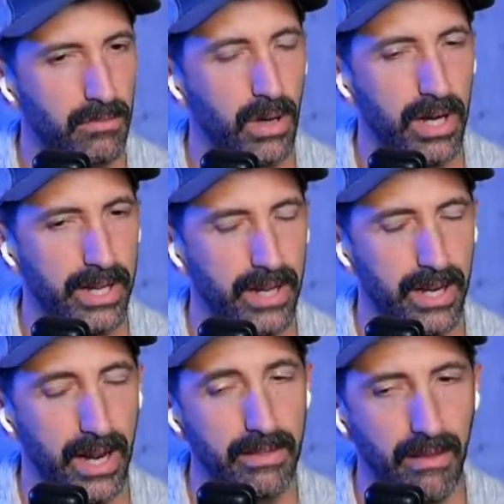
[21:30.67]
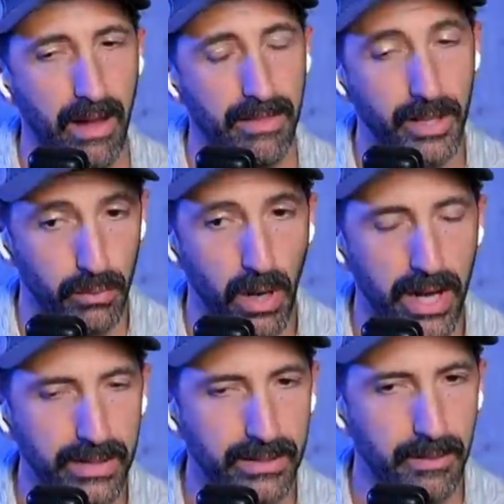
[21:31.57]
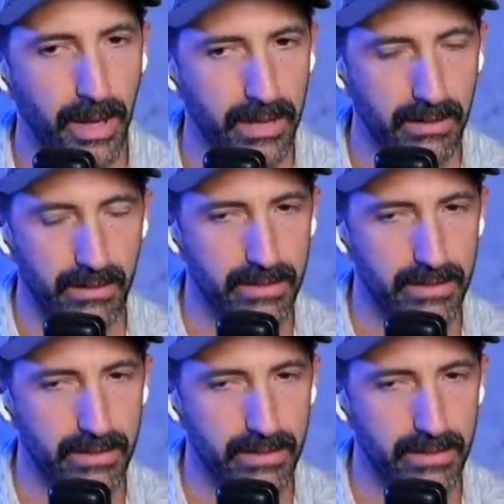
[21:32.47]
Well, and and I I think you're right. I'm not